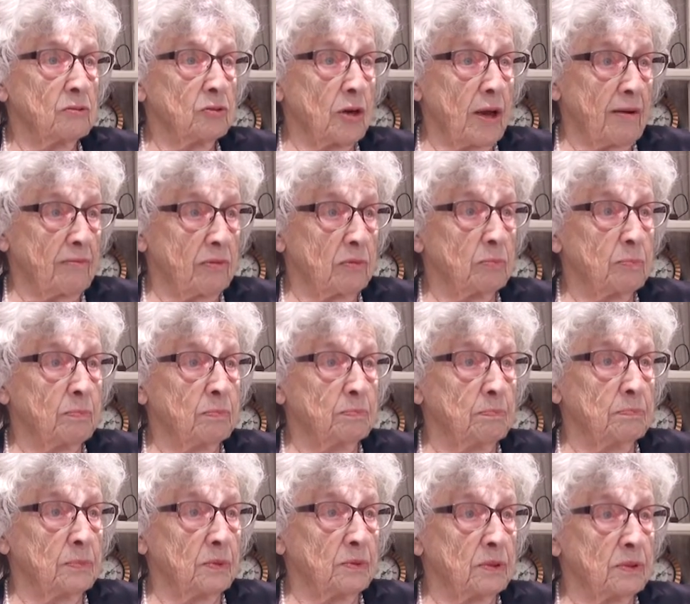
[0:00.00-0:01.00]
traveled
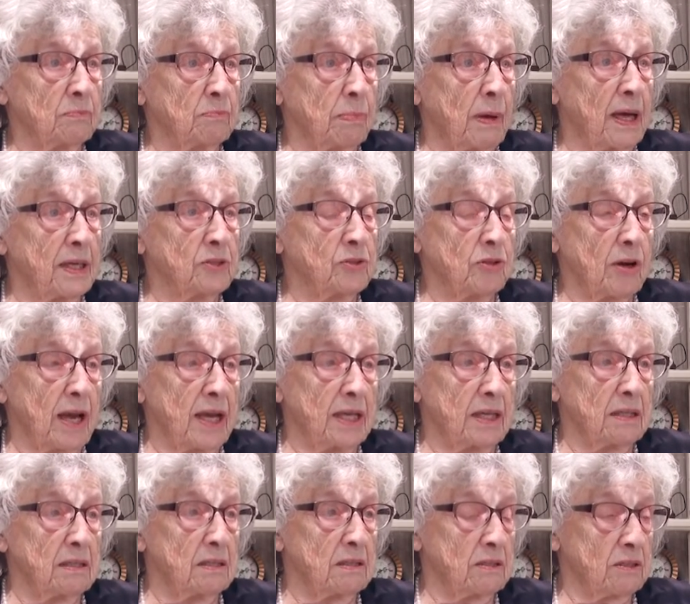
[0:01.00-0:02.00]
by
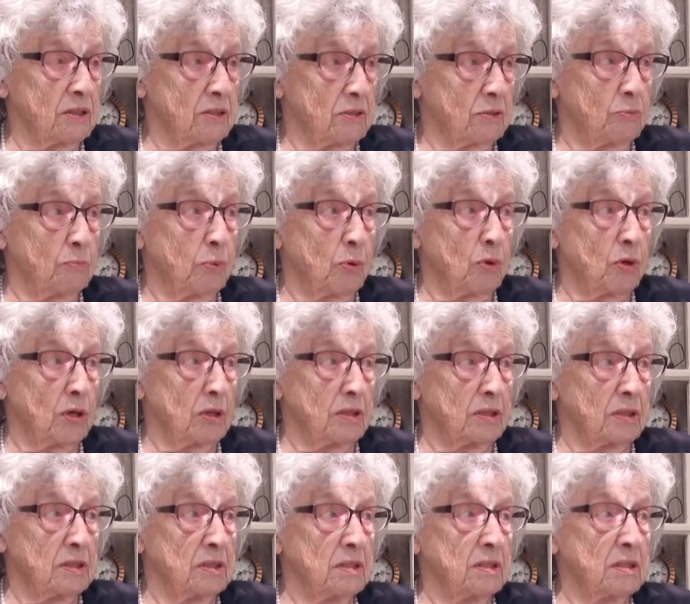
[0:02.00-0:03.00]
train to
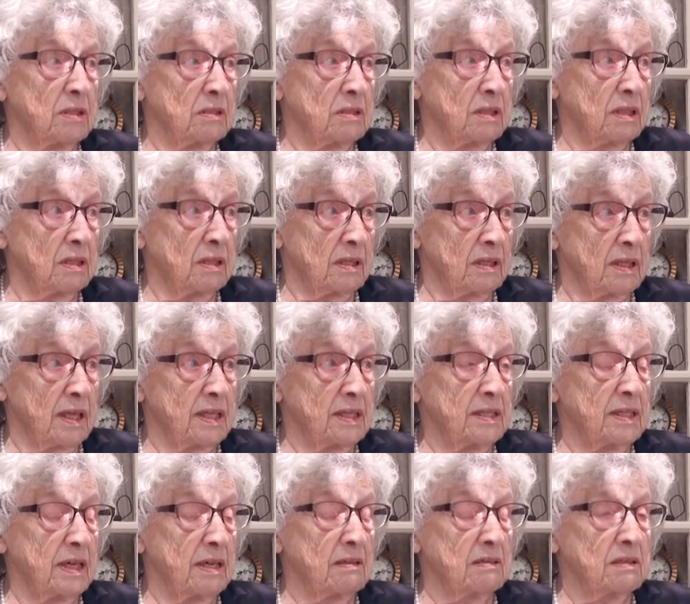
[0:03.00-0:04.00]
Portland, and
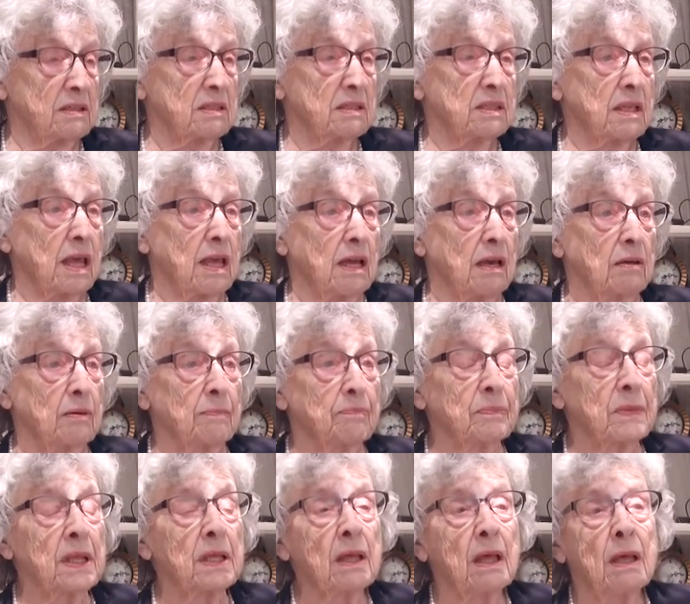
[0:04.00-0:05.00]
then down to Salem.
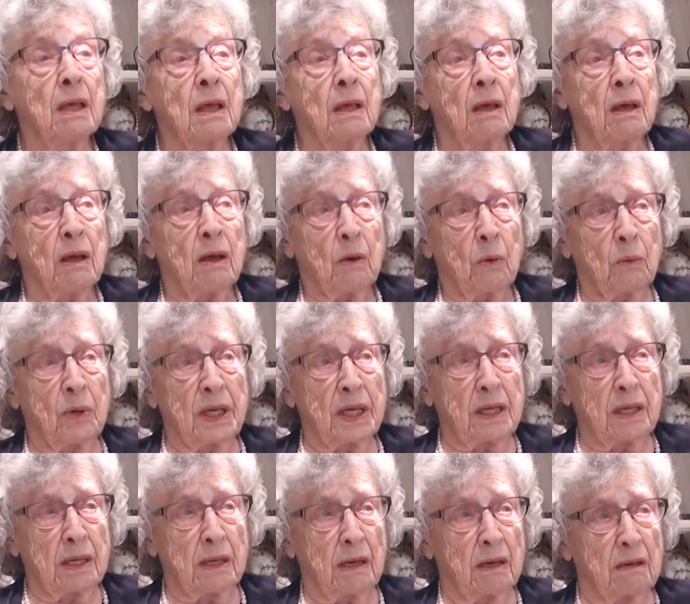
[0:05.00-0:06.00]

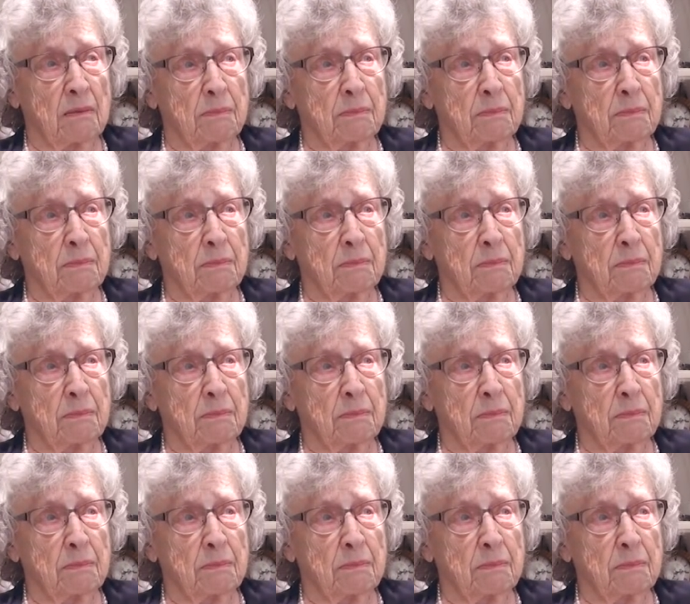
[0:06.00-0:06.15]
We